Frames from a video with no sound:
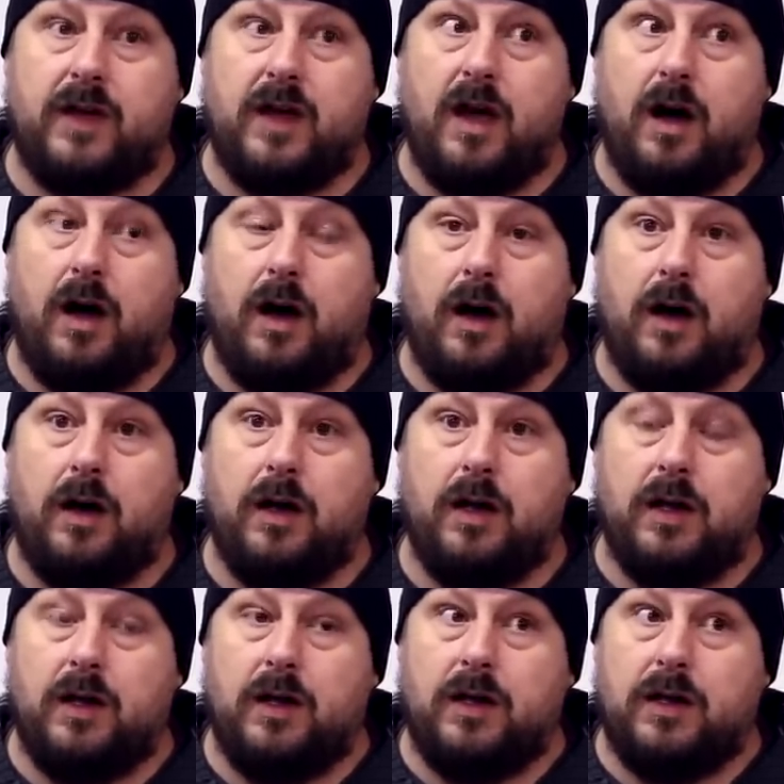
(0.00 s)
car
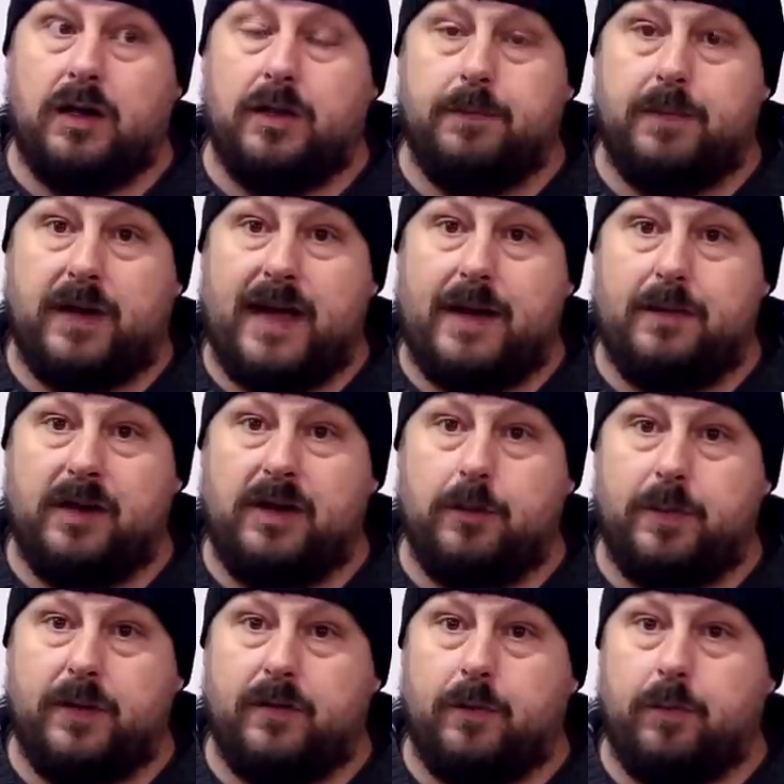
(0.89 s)
can become a
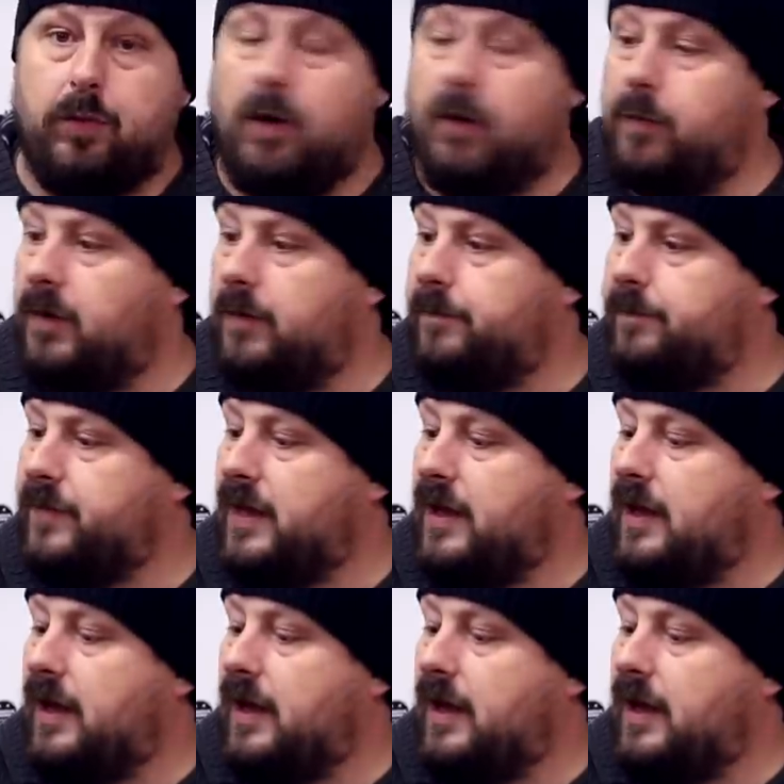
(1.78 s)
little bit of a problem.